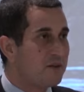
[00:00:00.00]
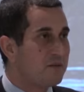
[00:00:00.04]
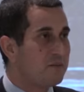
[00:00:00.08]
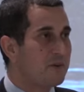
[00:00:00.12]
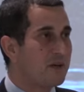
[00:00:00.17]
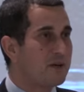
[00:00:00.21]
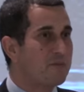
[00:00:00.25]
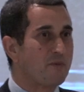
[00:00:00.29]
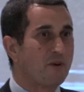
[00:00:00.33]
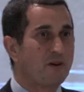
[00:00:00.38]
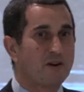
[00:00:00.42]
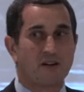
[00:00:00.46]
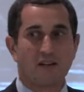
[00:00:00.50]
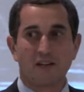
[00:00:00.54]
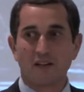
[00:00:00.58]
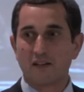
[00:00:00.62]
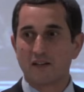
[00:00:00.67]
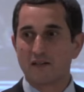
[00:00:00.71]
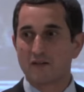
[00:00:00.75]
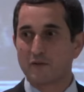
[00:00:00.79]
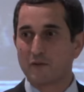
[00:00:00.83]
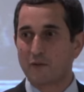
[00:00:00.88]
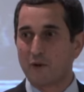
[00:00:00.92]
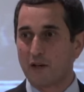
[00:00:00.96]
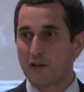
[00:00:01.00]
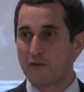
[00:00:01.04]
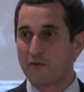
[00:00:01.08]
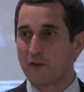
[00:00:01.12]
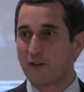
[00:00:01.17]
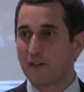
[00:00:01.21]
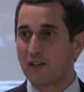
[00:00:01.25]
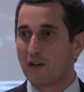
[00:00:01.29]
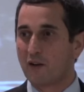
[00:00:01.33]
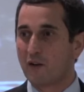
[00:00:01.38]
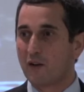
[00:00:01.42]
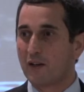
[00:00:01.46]
many more years working for
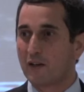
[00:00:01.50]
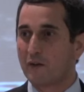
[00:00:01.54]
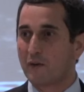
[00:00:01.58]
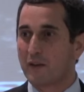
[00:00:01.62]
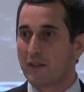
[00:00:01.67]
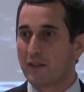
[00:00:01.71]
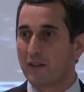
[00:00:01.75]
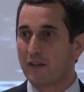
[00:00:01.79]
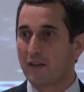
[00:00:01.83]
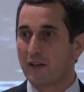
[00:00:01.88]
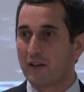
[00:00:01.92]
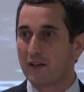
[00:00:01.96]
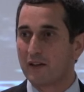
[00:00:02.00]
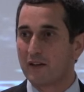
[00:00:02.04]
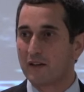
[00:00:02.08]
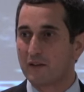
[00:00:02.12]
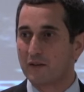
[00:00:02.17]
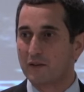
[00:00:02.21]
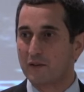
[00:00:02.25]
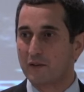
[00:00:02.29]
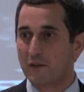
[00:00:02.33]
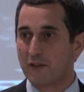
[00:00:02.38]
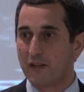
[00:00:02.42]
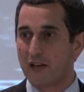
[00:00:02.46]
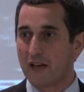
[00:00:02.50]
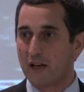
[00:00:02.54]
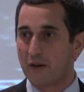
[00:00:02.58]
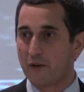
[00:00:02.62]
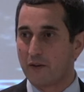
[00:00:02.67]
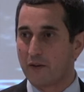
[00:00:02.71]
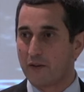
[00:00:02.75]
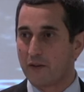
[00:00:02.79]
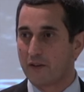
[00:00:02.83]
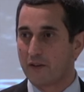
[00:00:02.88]
the Lord with good health.